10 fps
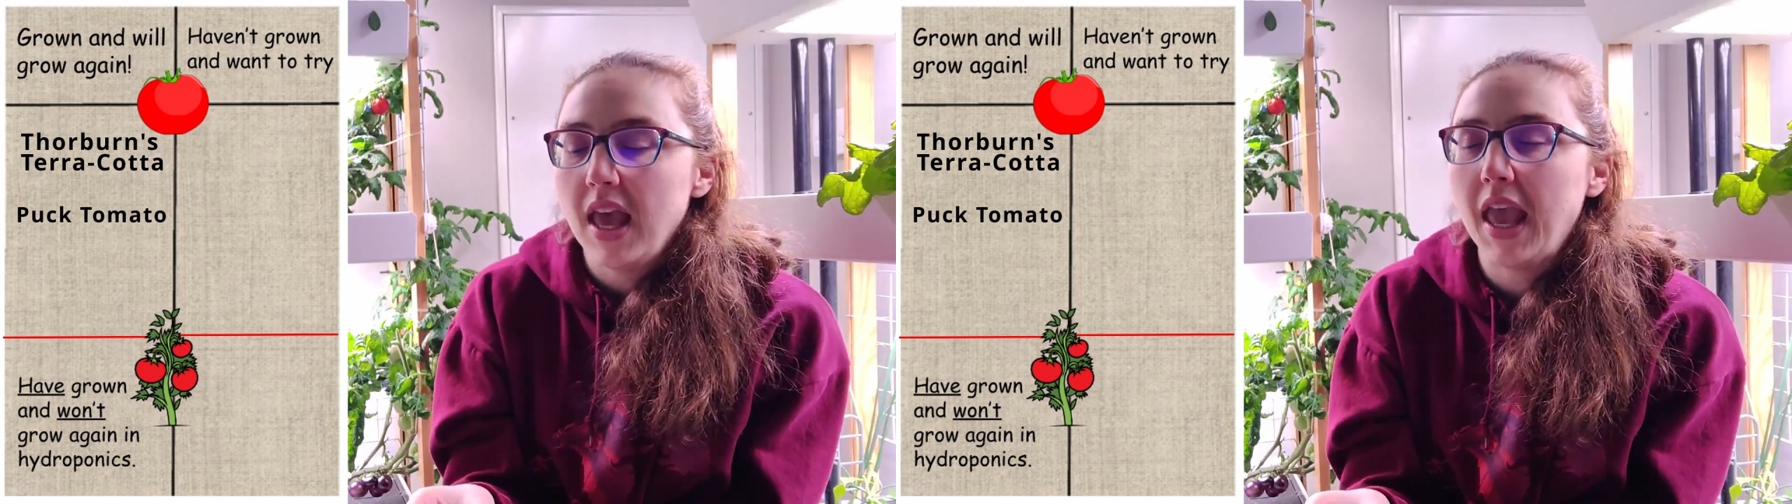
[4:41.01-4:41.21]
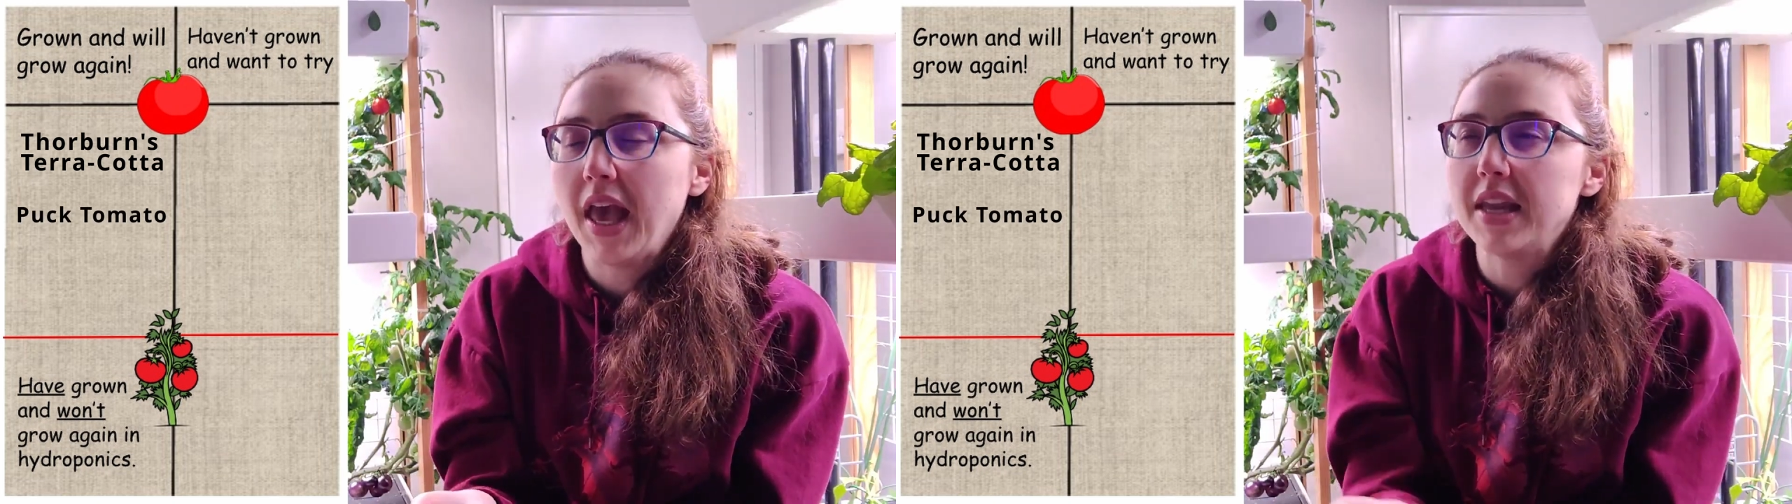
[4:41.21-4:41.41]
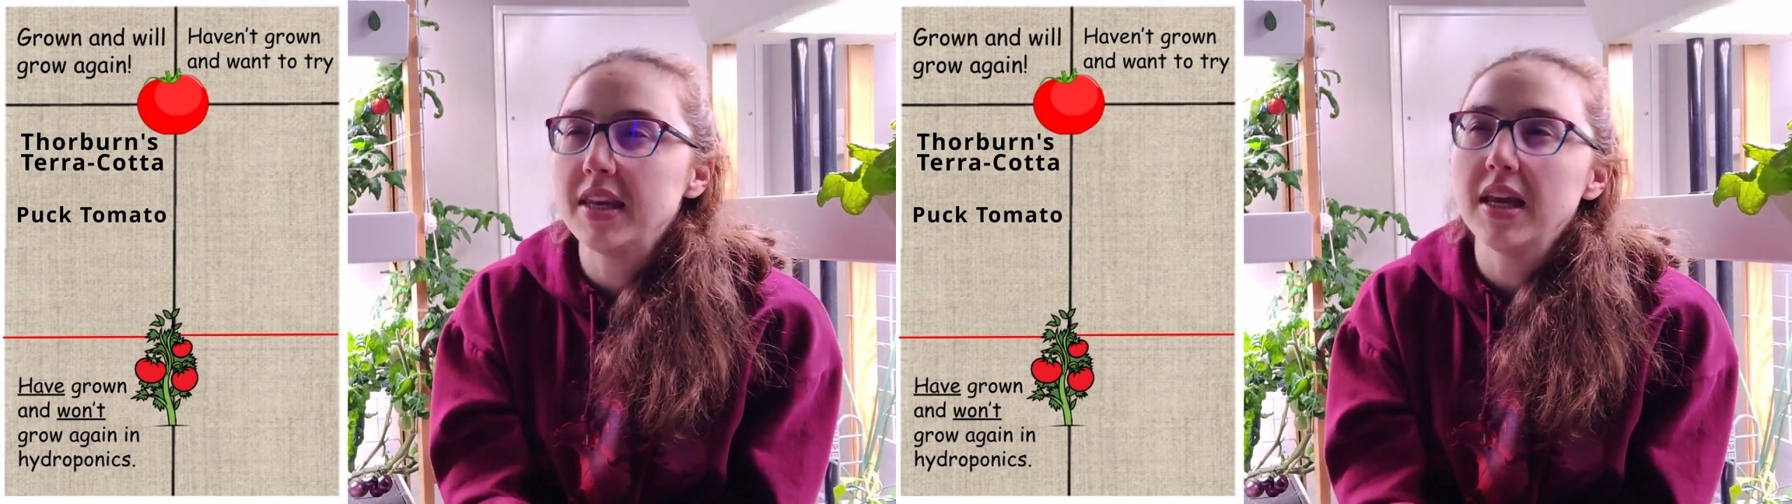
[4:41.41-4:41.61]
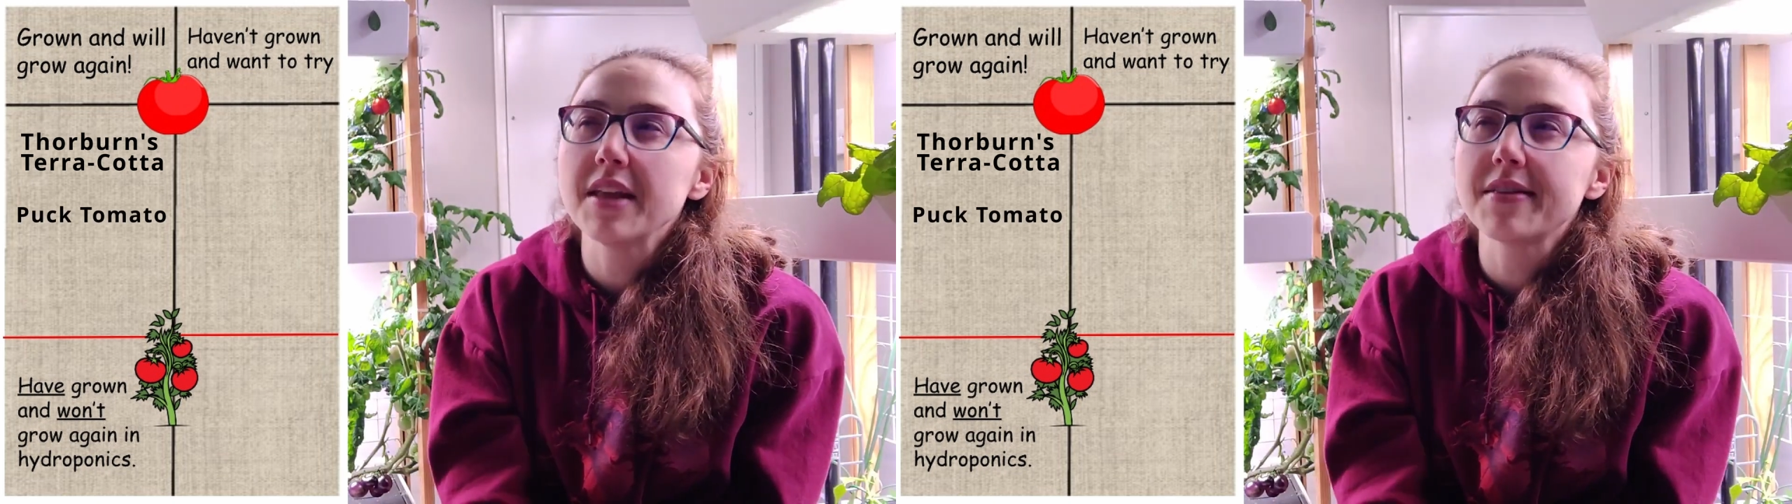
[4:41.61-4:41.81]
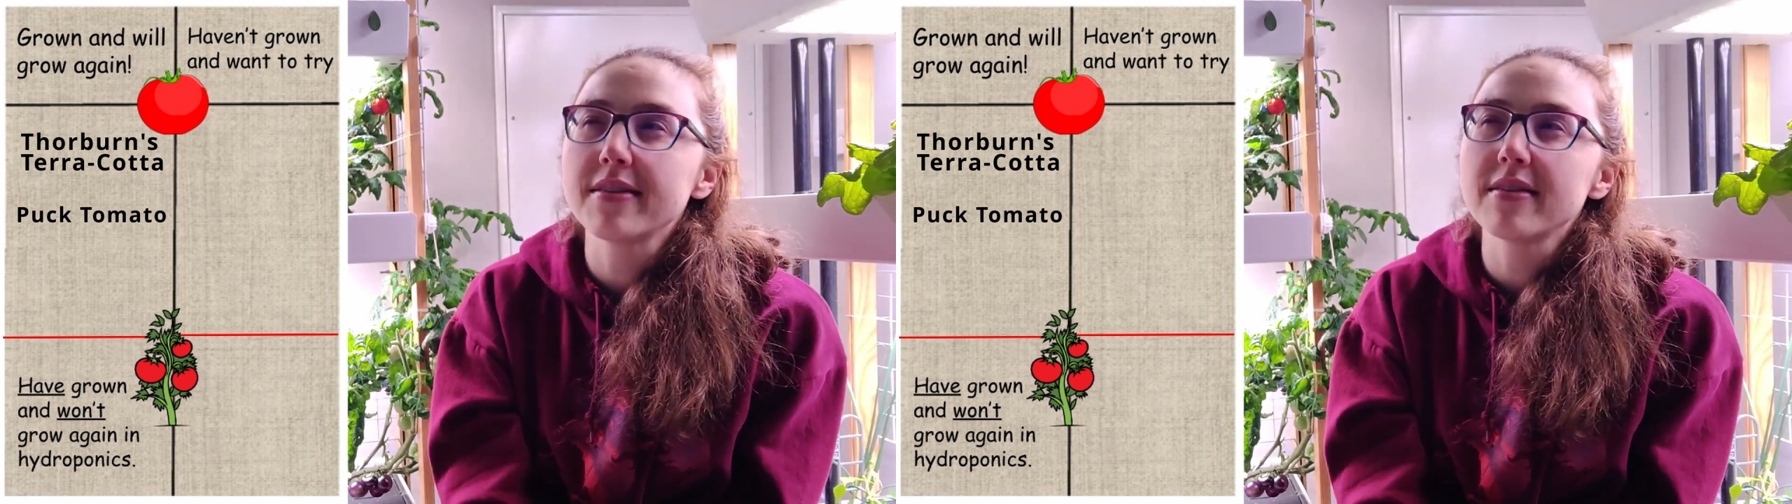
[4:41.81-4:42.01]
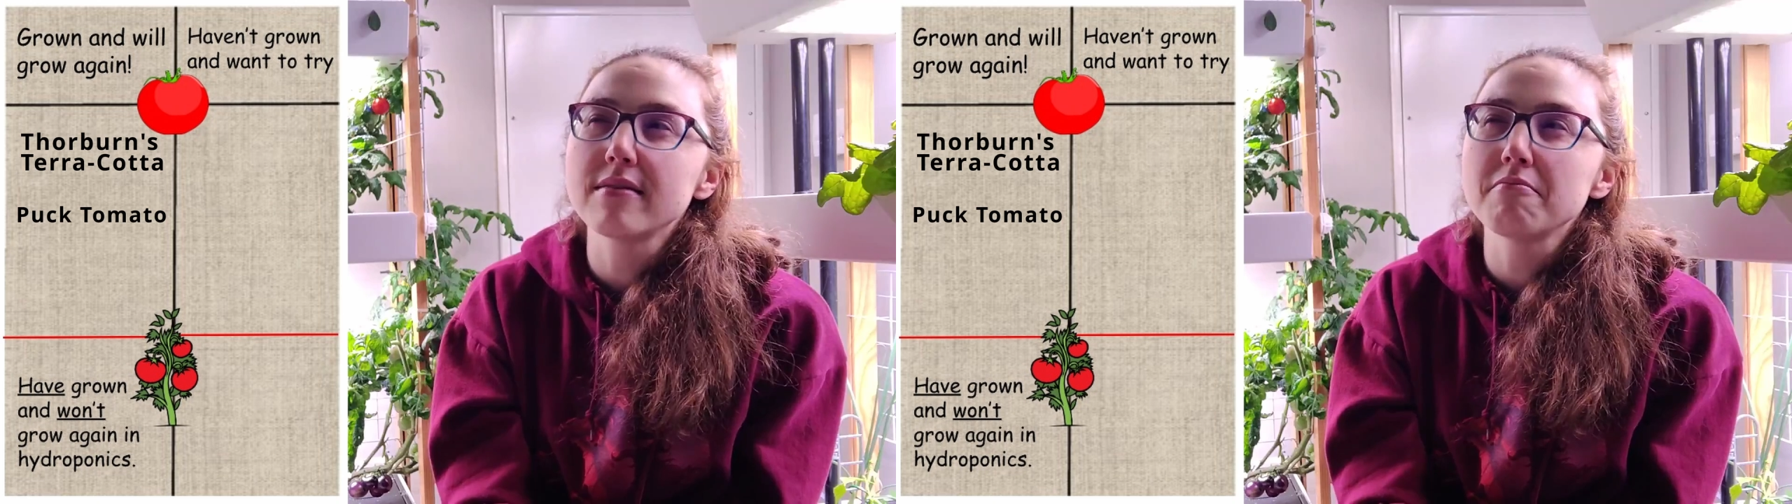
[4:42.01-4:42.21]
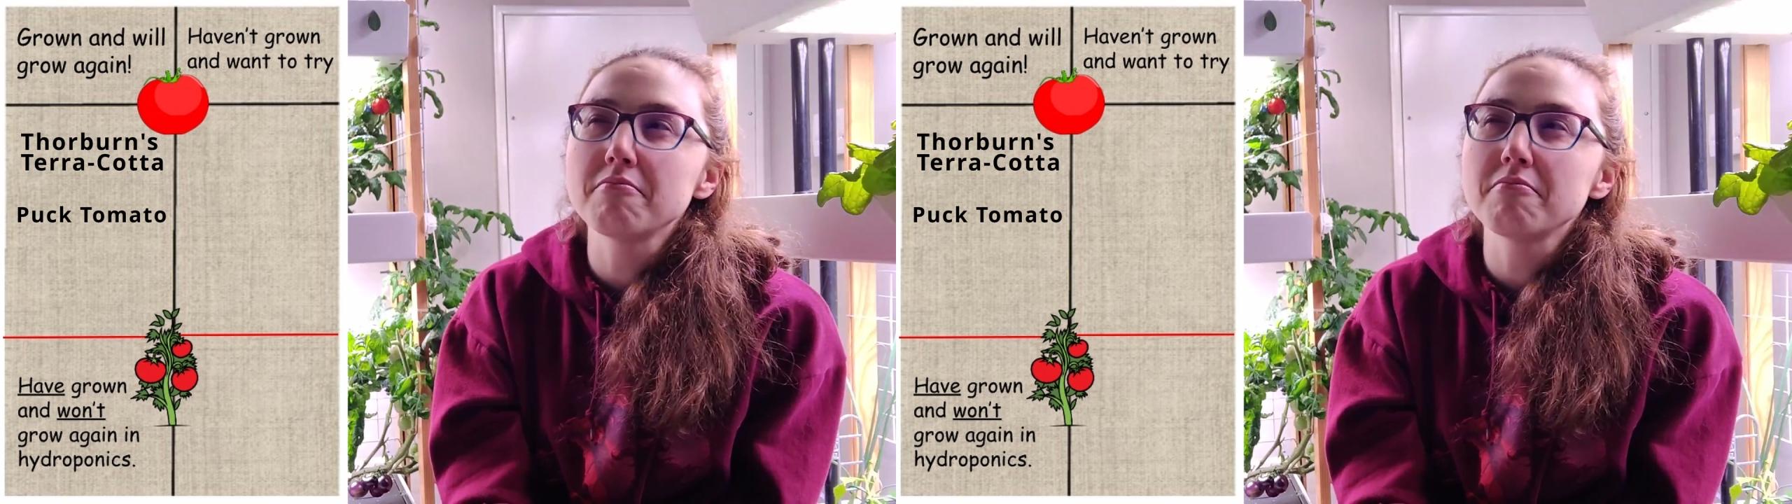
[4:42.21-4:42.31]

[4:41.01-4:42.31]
and it's